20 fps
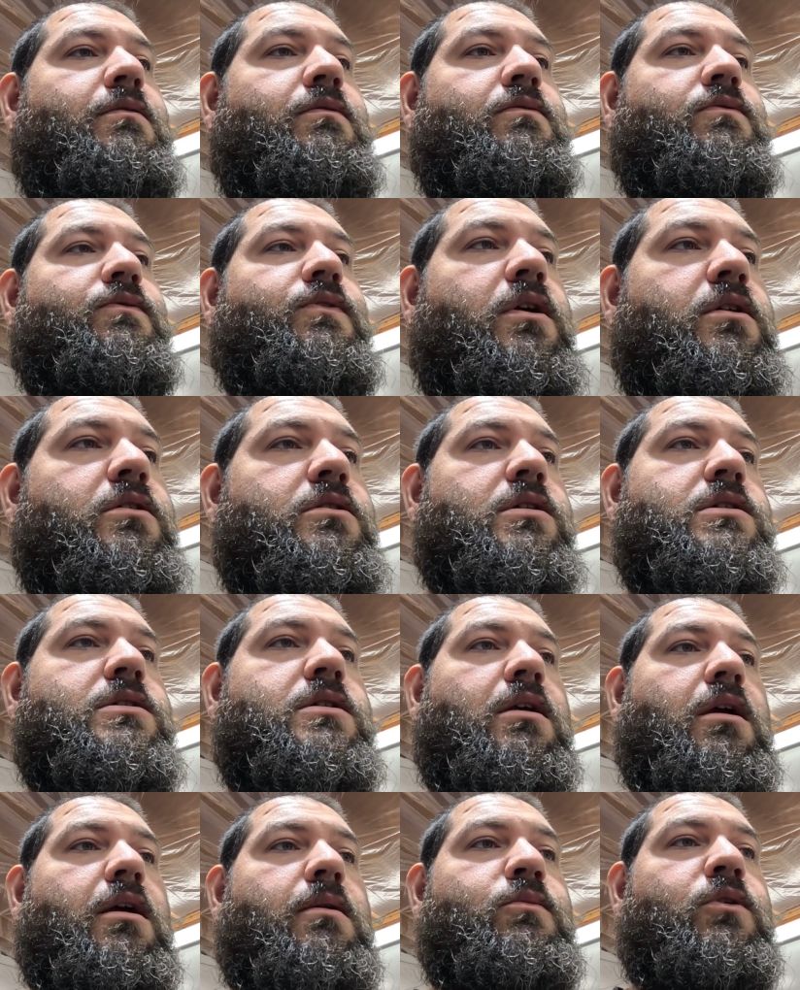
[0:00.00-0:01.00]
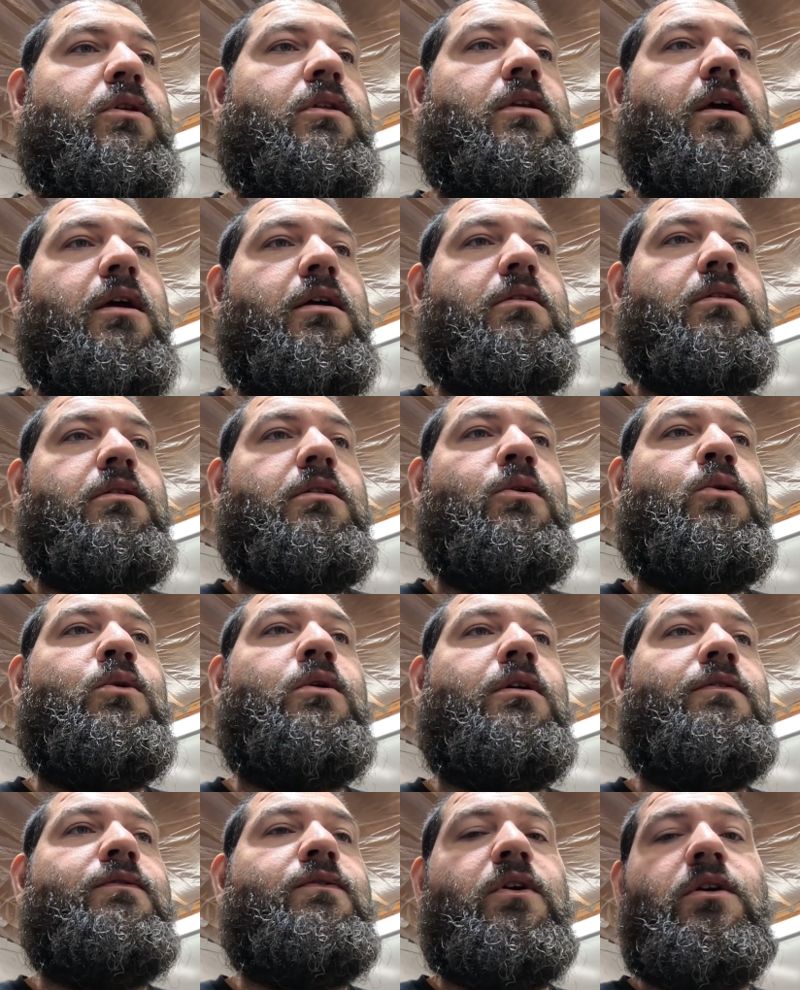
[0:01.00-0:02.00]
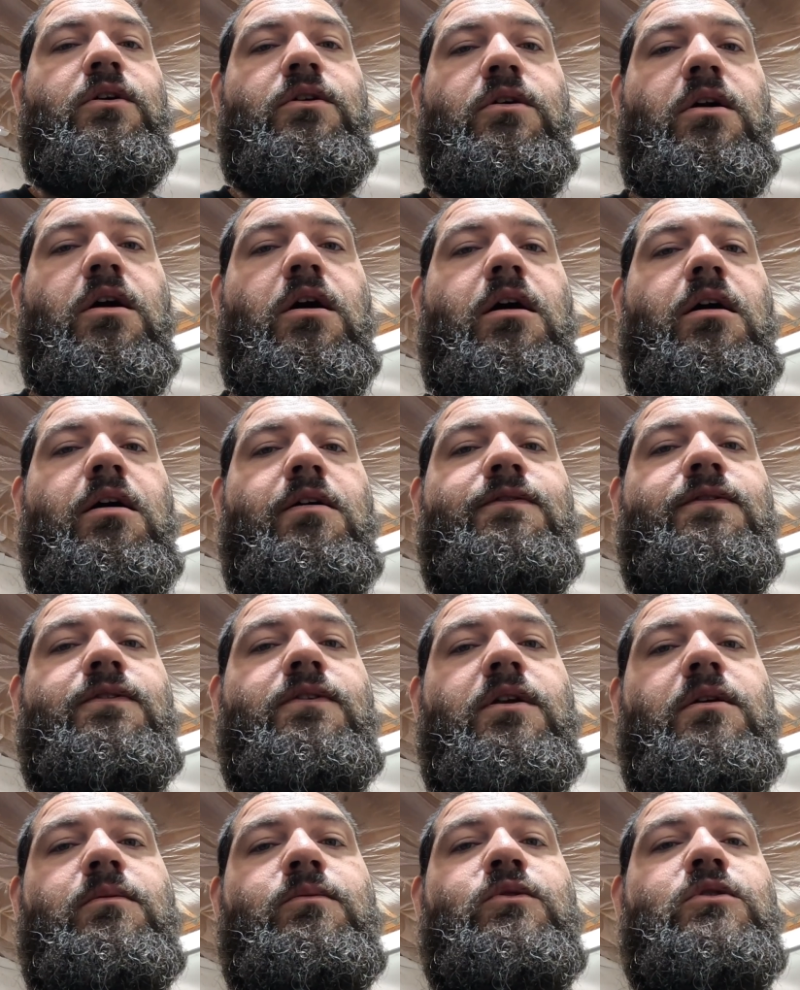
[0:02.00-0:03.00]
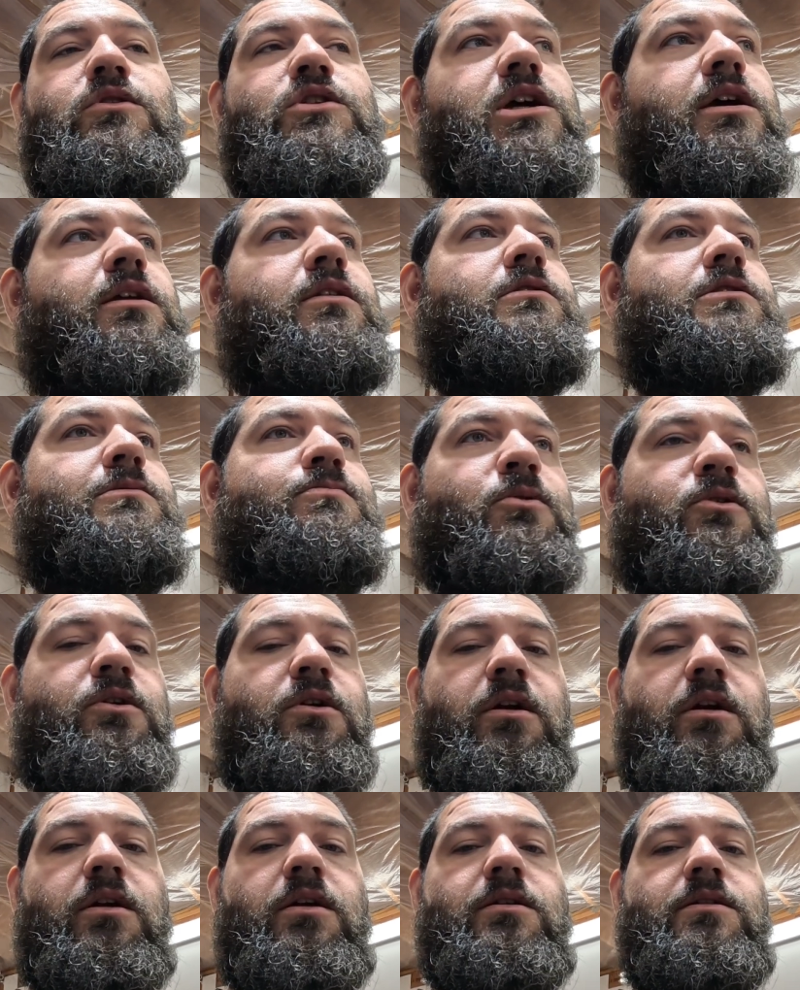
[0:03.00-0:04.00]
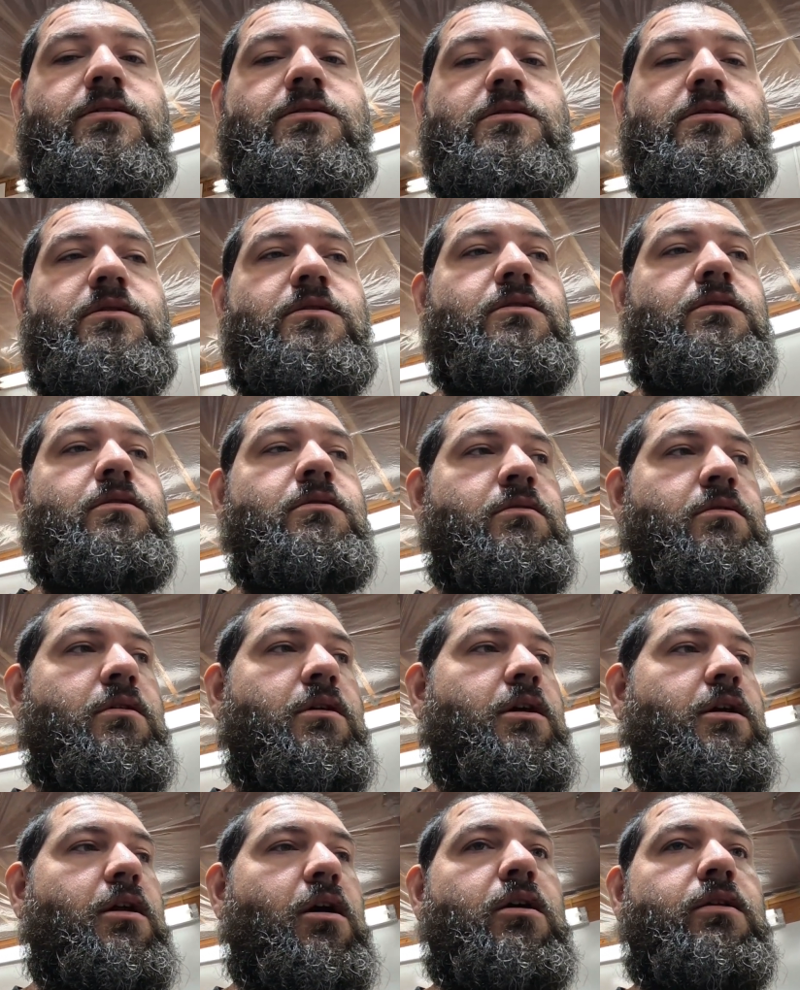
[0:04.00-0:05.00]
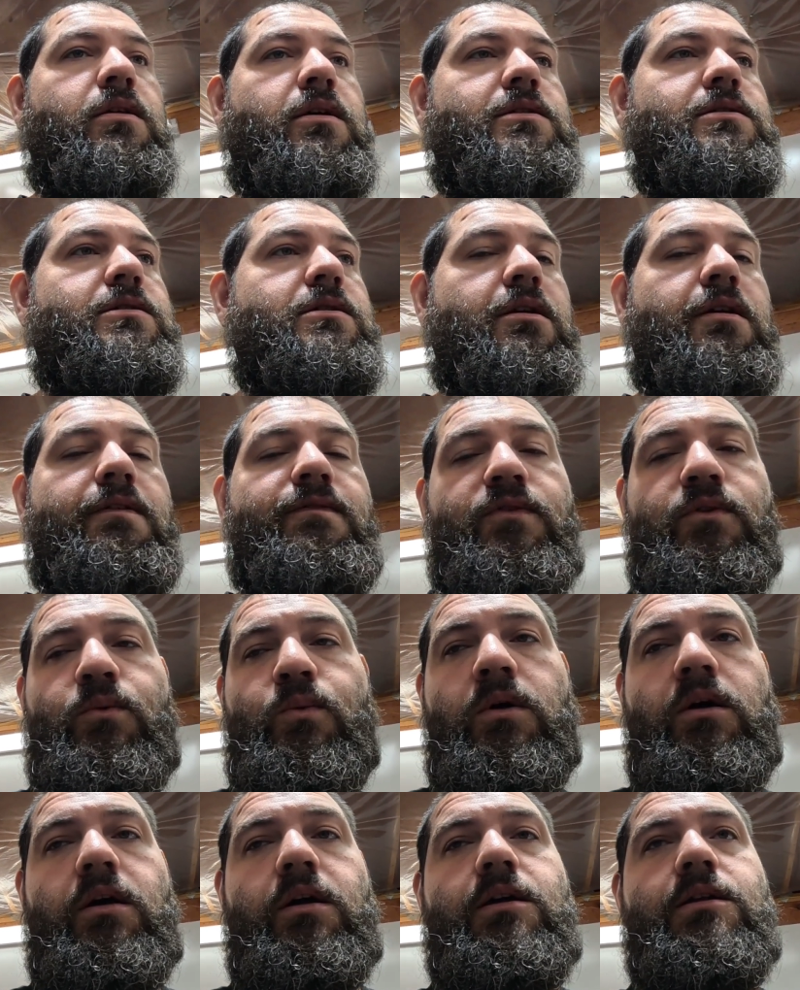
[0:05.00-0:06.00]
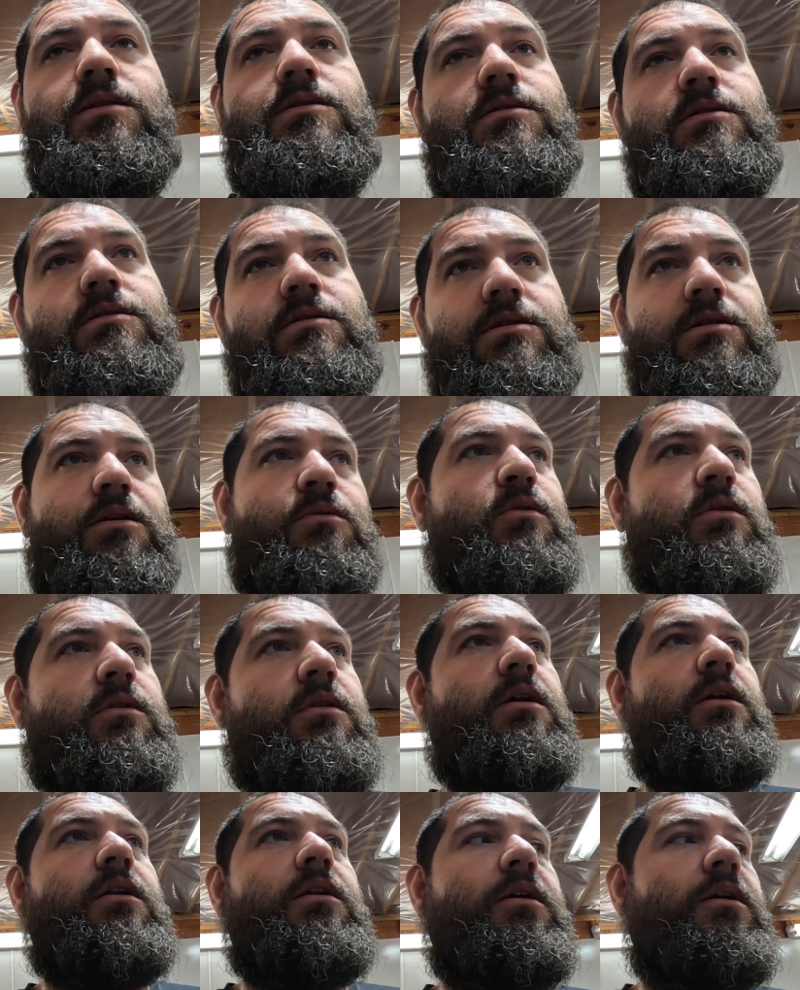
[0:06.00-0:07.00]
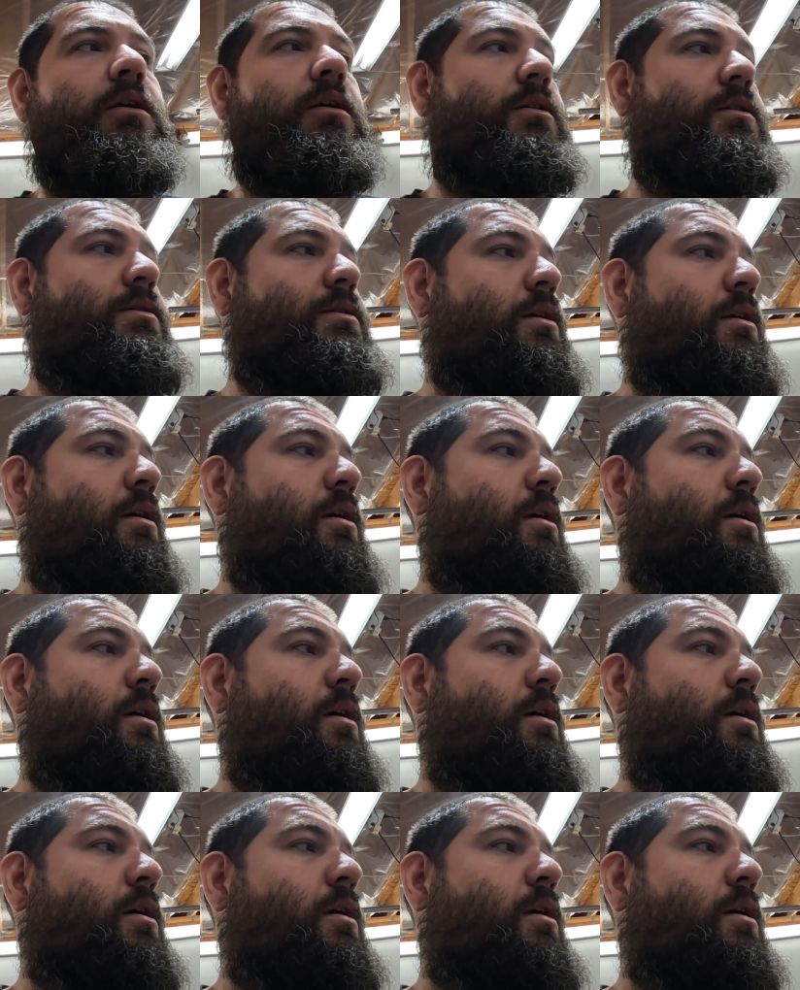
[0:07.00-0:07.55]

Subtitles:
First, I'm going to take the torque converter off and I'm going to check the springs and all that stuff, the weights, and see what that does.